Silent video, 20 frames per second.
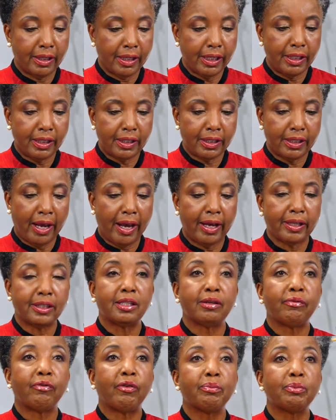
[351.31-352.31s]
and these
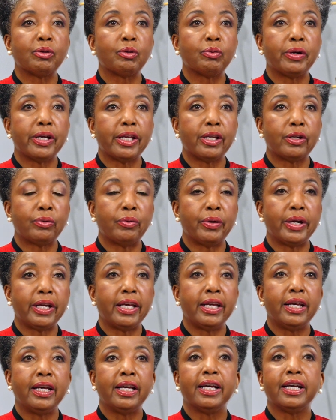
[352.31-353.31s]
stats are from
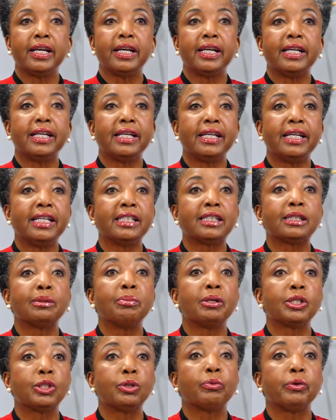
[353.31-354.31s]
2020
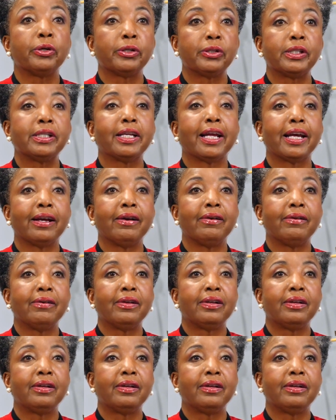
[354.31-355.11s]
it's much worse now.